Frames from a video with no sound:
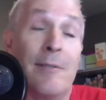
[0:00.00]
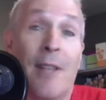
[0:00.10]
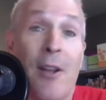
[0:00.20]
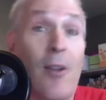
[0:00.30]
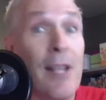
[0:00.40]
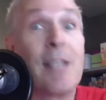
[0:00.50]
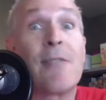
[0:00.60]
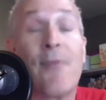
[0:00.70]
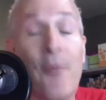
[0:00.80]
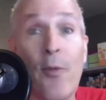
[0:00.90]
you know, at
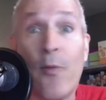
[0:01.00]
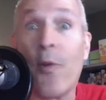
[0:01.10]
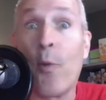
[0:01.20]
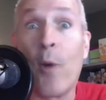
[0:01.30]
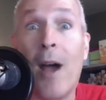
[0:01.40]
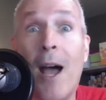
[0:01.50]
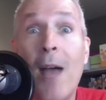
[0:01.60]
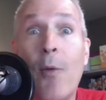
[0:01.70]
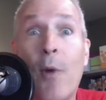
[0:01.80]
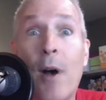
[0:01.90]
least for, for where
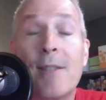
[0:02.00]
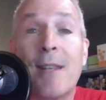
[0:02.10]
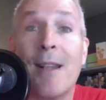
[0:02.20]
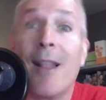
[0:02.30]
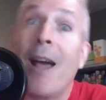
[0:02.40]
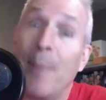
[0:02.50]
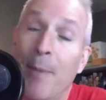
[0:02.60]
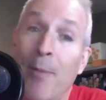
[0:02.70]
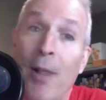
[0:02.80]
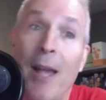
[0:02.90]
I was and a lot of
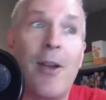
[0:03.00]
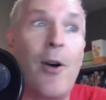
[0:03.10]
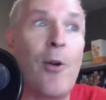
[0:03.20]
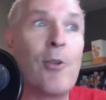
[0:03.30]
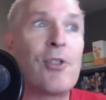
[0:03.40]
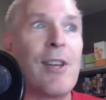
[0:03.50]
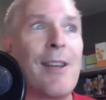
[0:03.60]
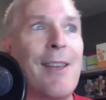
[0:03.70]
people I coach,